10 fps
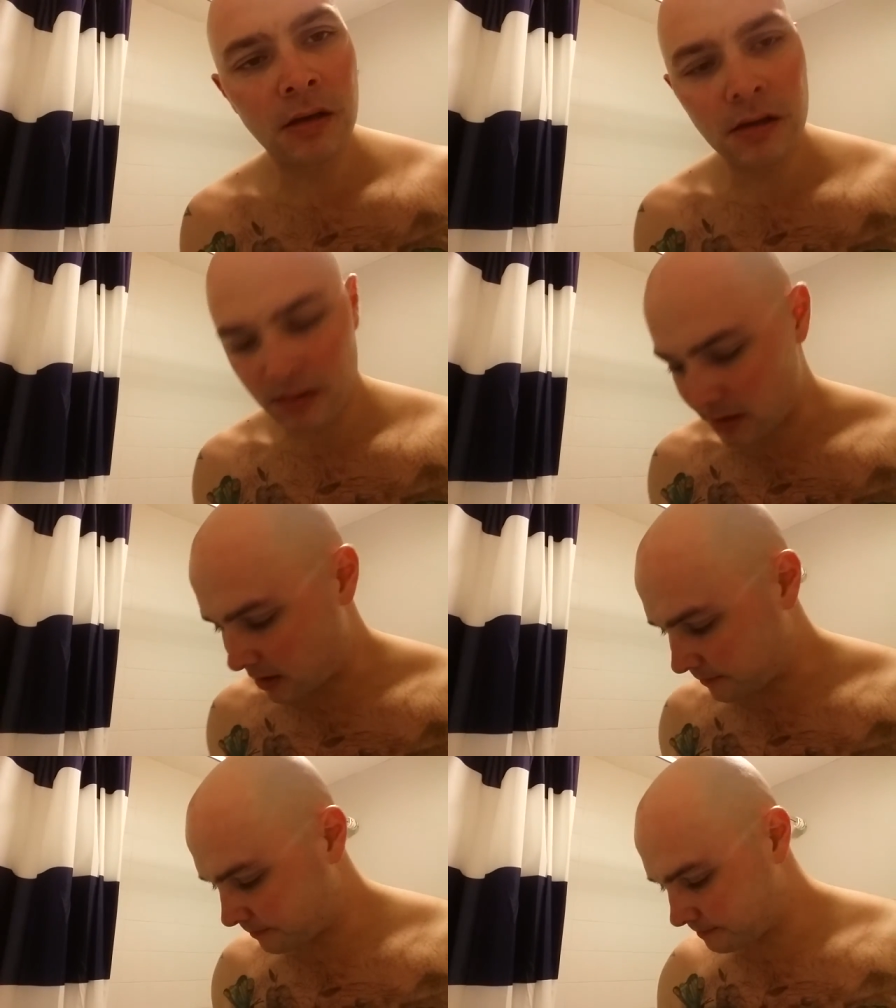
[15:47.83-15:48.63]

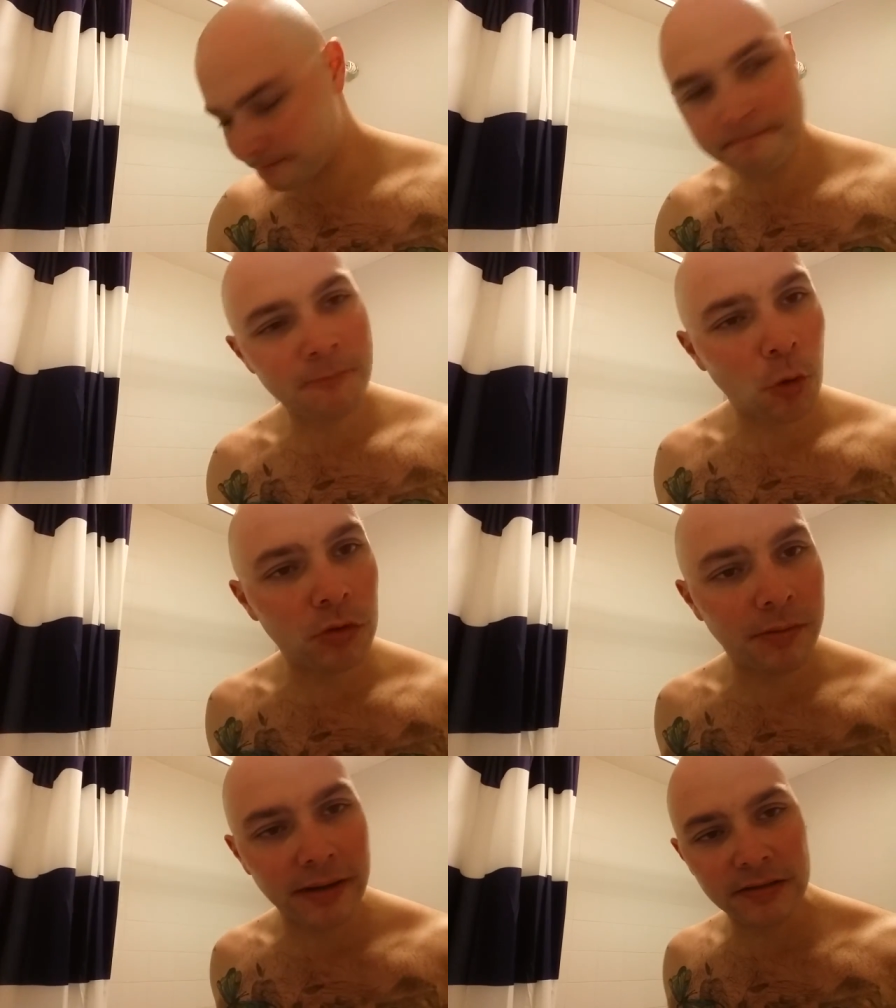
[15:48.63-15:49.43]

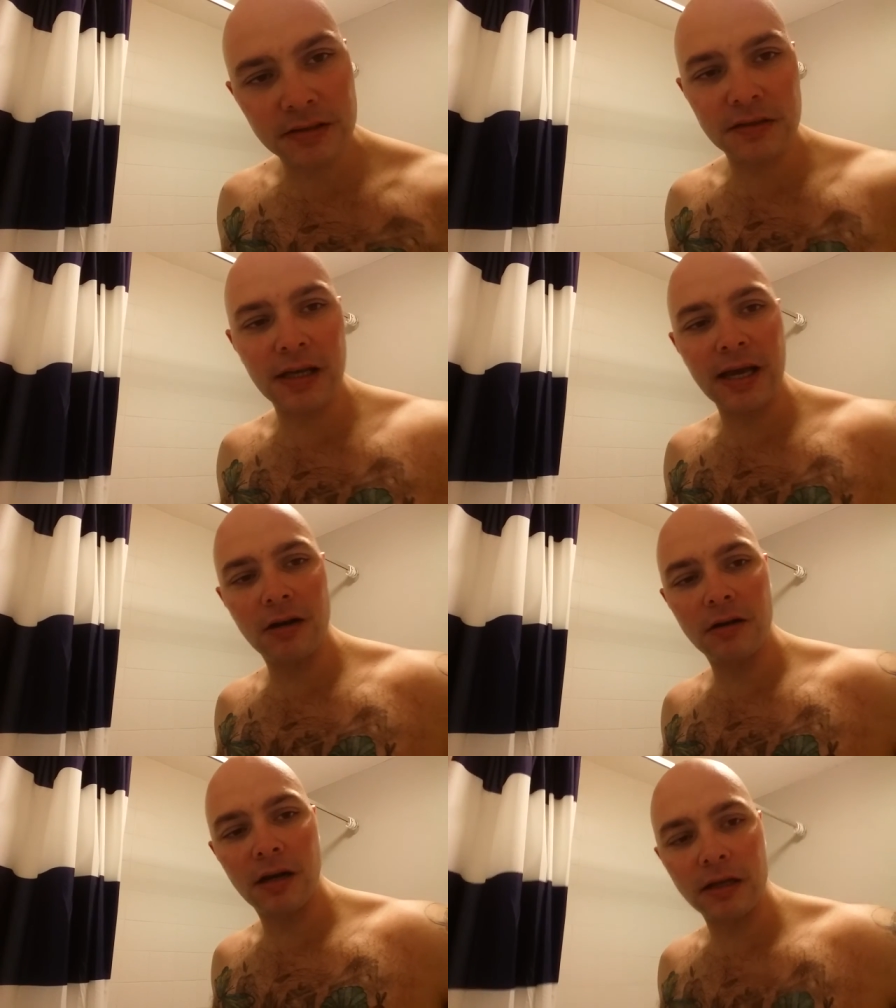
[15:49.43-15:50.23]
All the best. See you again
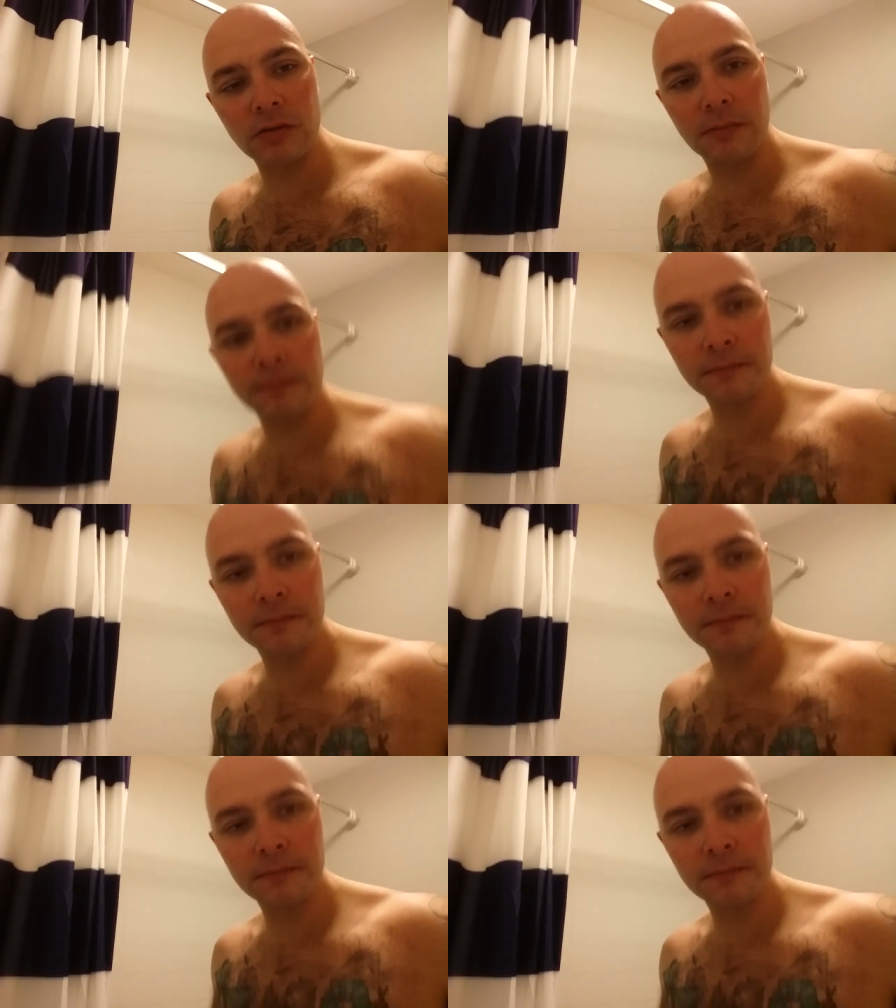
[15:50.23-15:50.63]
on the next one.